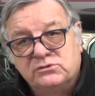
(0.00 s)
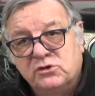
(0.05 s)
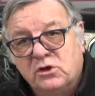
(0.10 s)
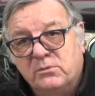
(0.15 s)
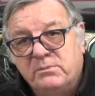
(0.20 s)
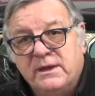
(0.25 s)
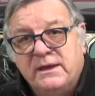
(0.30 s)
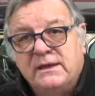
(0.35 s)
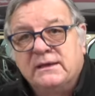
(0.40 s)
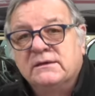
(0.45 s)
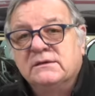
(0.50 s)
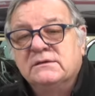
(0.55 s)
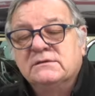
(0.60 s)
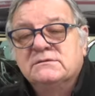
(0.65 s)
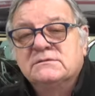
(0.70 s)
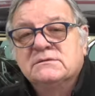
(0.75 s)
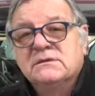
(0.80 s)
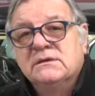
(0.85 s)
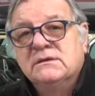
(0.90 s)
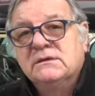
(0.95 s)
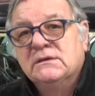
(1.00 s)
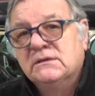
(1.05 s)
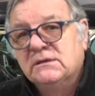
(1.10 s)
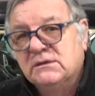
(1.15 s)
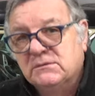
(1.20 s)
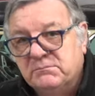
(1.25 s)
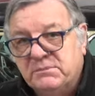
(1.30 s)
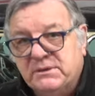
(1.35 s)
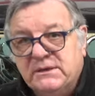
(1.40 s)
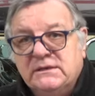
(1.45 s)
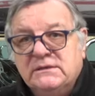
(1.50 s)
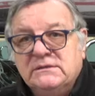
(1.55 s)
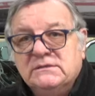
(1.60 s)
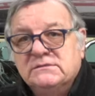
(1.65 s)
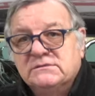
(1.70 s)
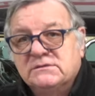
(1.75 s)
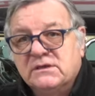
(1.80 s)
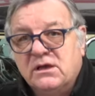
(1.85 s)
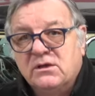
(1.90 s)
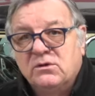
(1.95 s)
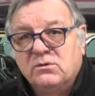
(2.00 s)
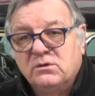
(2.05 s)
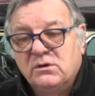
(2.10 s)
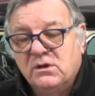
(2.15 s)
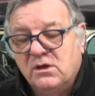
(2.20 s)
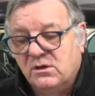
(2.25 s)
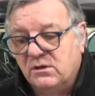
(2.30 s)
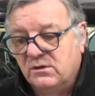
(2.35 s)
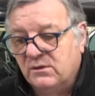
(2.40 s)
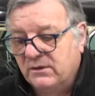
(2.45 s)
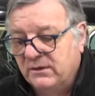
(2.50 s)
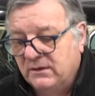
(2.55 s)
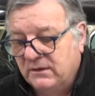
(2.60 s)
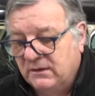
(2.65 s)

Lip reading: drop hangers, pins, the whole lot.